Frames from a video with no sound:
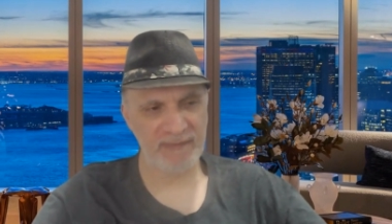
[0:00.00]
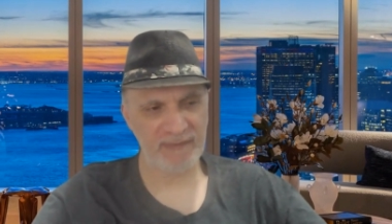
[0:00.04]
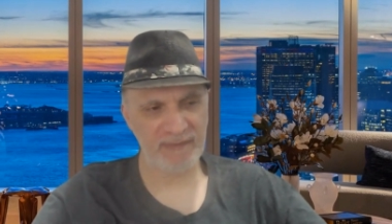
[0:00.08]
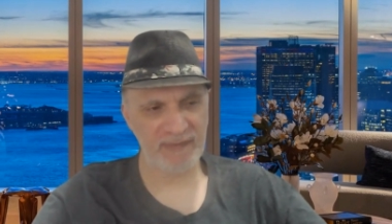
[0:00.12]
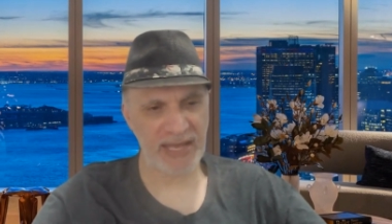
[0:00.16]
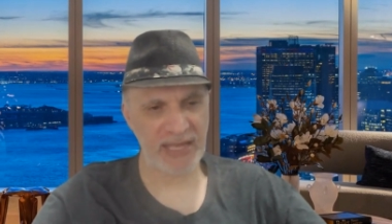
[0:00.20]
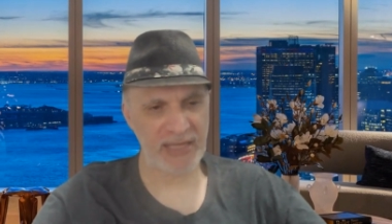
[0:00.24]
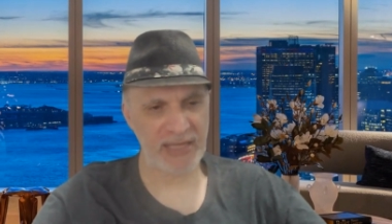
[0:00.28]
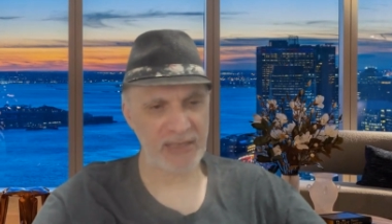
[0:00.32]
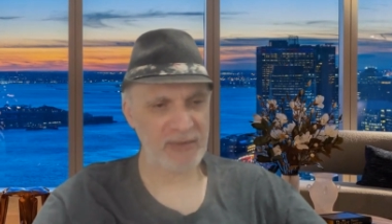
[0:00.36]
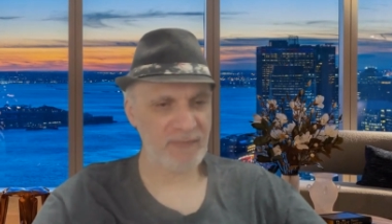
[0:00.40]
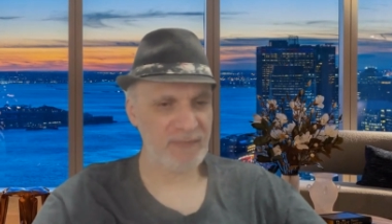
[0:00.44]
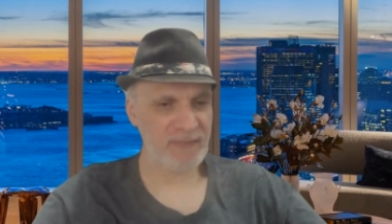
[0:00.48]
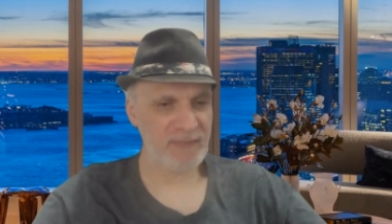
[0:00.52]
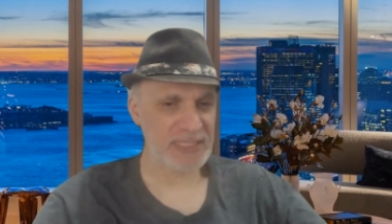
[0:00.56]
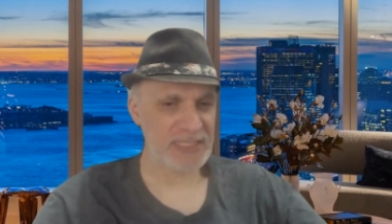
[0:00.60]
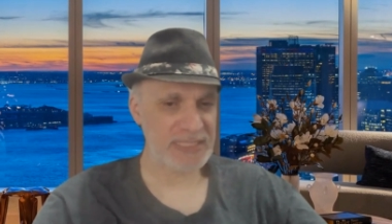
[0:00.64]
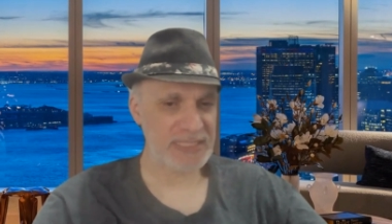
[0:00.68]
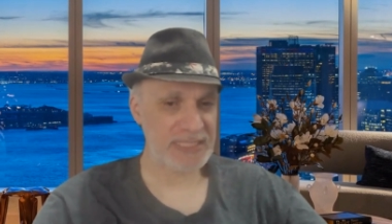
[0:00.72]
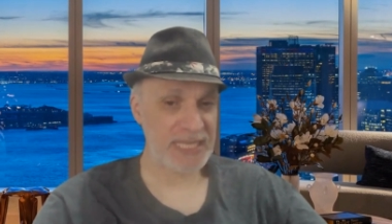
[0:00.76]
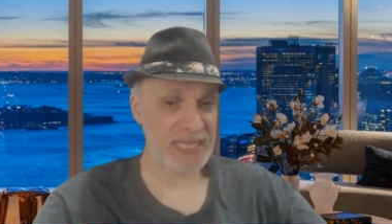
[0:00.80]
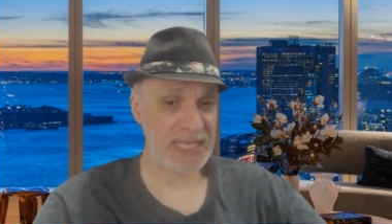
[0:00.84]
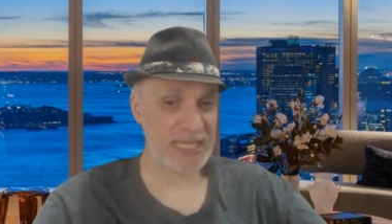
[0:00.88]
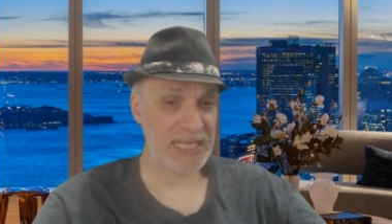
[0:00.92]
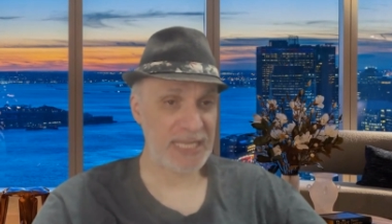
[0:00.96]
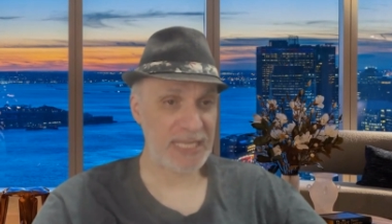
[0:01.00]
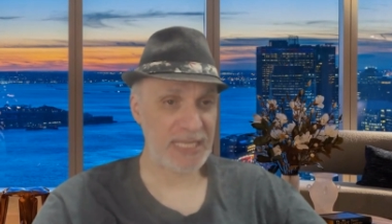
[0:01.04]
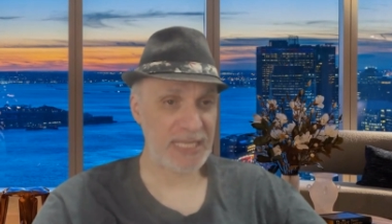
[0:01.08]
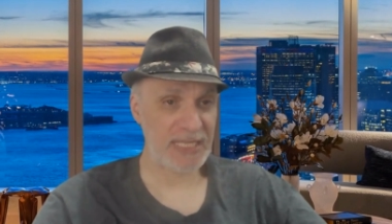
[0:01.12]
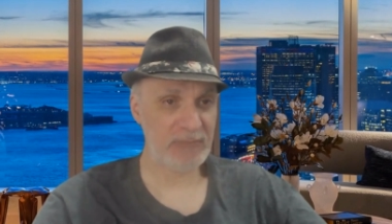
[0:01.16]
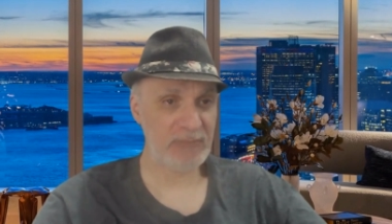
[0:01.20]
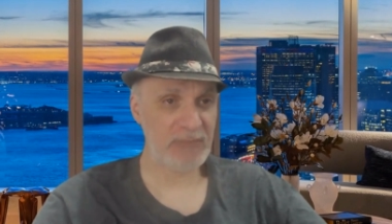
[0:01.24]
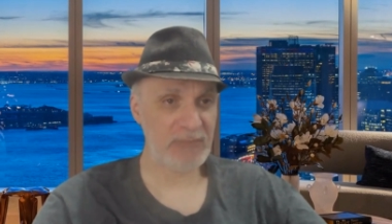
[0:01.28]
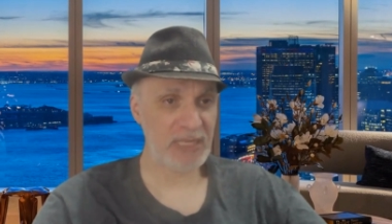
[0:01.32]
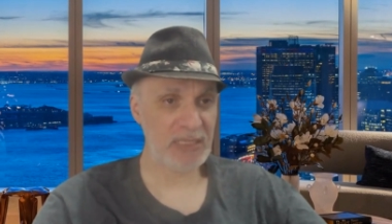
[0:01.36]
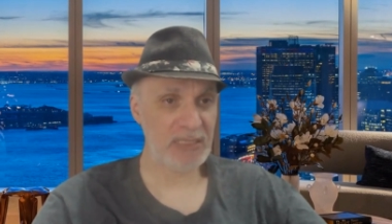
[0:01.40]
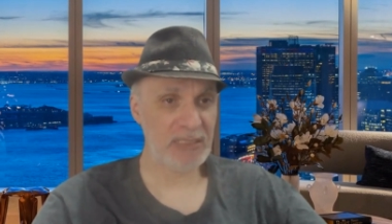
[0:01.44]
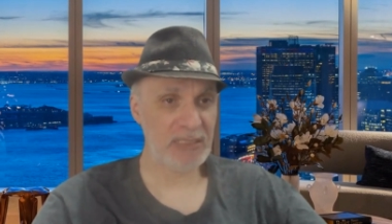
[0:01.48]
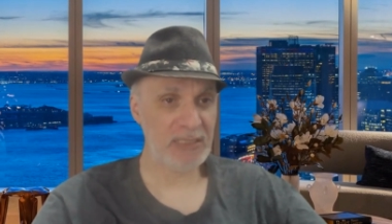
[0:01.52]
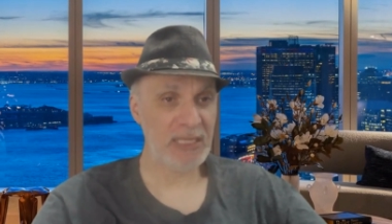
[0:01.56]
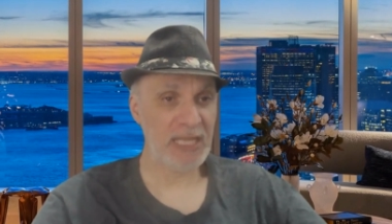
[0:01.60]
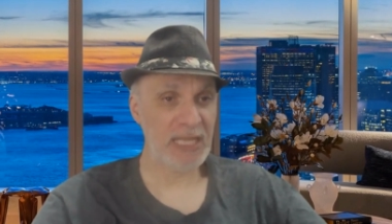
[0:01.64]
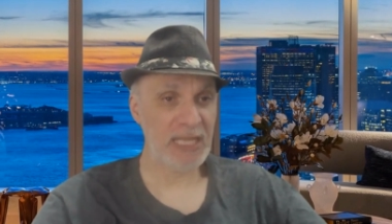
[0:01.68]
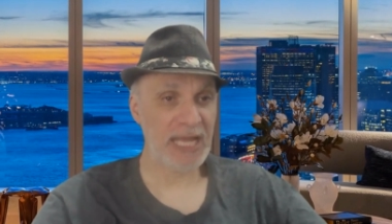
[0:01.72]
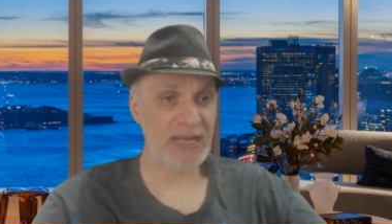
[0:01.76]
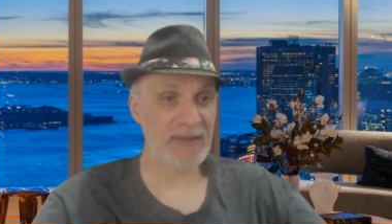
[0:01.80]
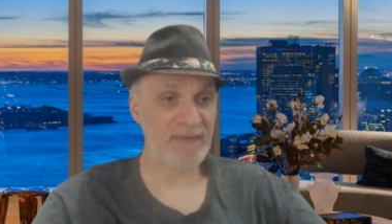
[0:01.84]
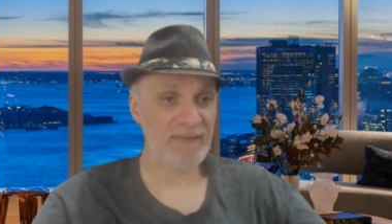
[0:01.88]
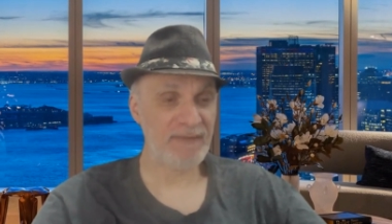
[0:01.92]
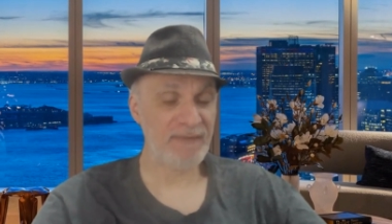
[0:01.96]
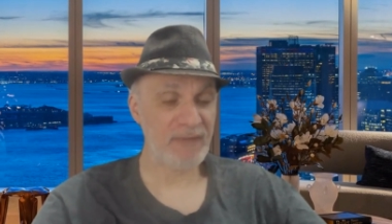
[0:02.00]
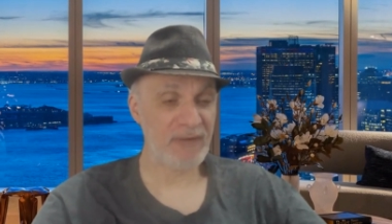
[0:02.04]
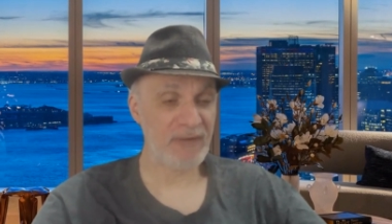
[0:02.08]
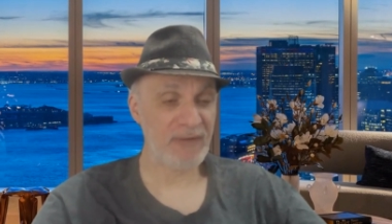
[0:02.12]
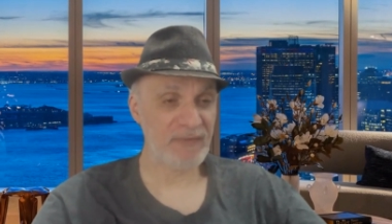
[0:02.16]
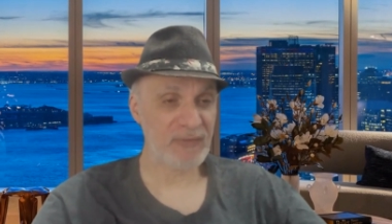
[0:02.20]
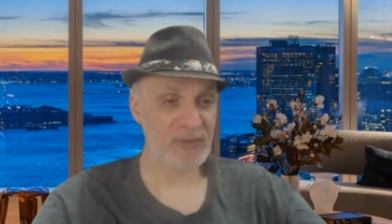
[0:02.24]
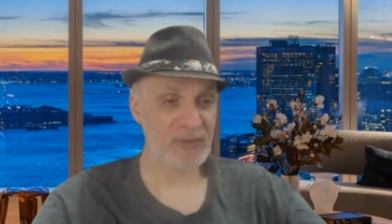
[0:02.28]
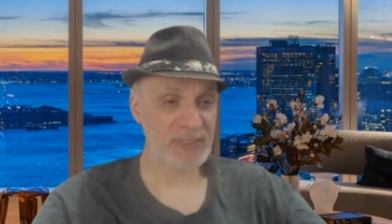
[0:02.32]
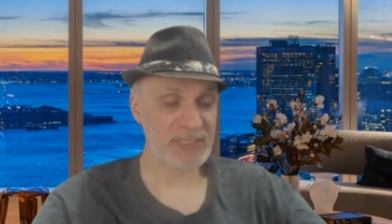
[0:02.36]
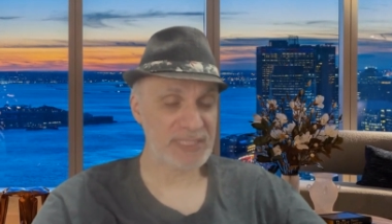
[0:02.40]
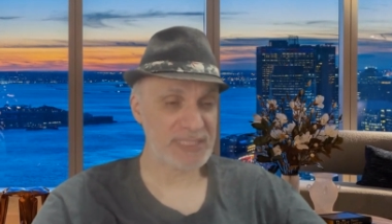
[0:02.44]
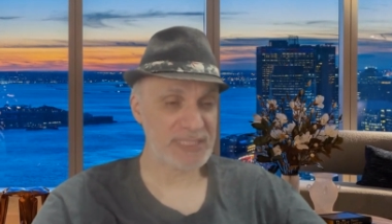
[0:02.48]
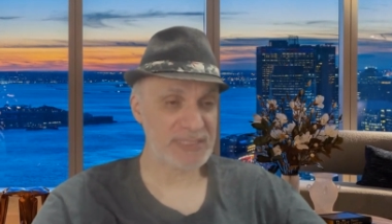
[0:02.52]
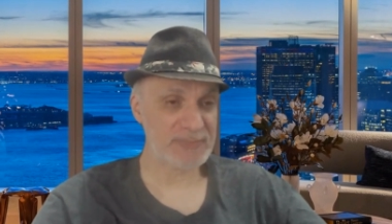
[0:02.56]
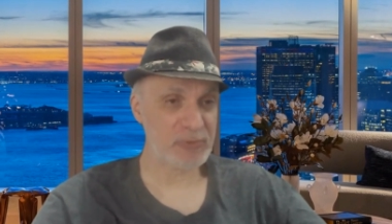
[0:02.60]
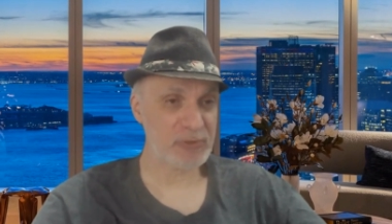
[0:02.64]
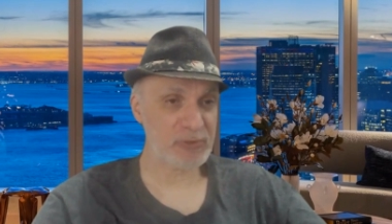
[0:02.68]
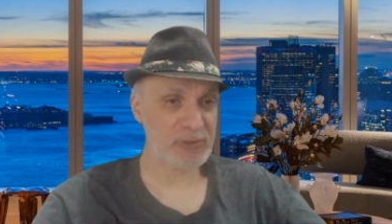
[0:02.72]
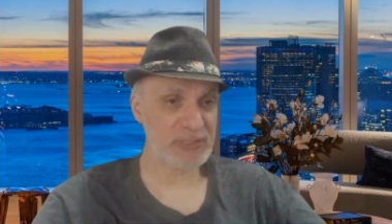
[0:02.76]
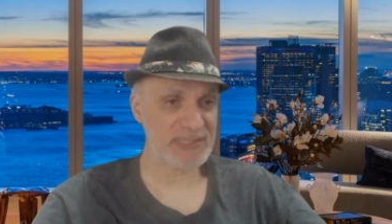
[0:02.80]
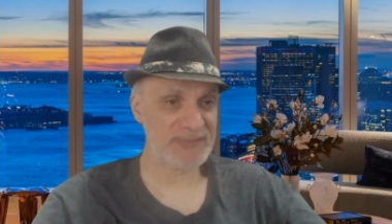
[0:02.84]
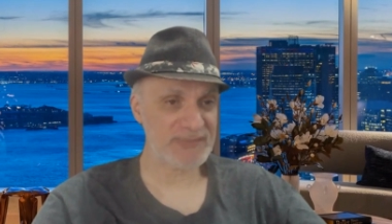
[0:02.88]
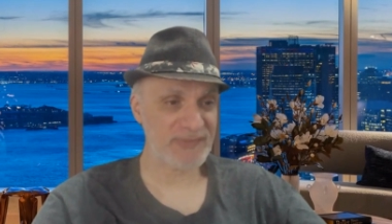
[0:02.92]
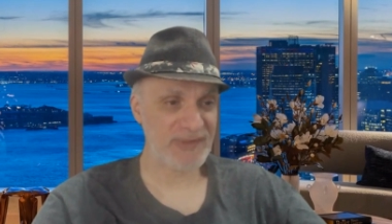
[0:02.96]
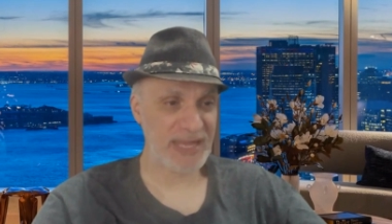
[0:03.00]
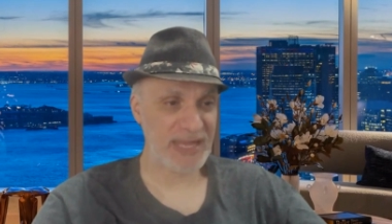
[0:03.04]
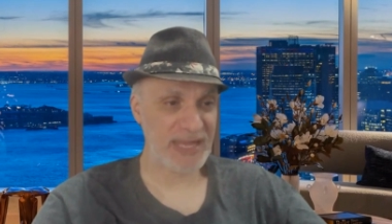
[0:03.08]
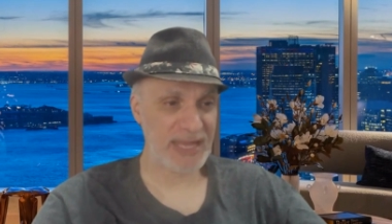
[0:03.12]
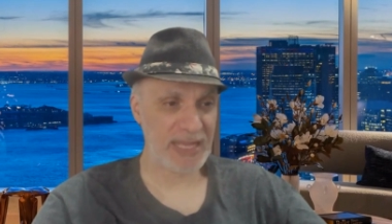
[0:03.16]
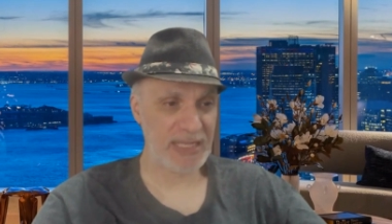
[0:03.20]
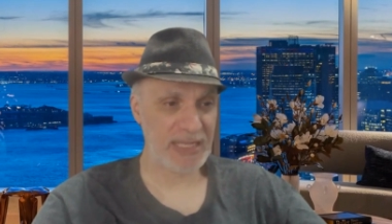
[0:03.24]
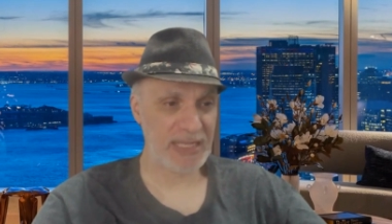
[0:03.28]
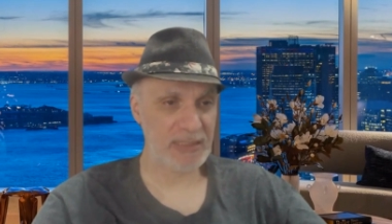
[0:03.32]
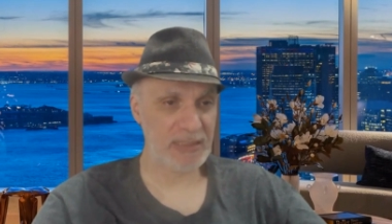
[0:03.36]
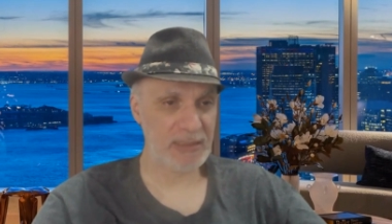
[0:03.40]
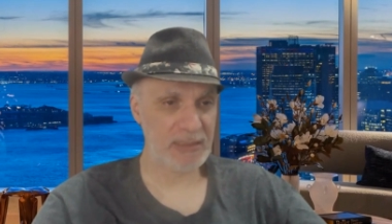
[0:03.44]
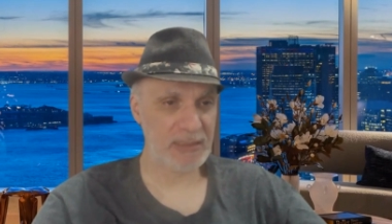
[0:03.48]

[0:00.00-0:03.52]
fan of a game and of course sports fan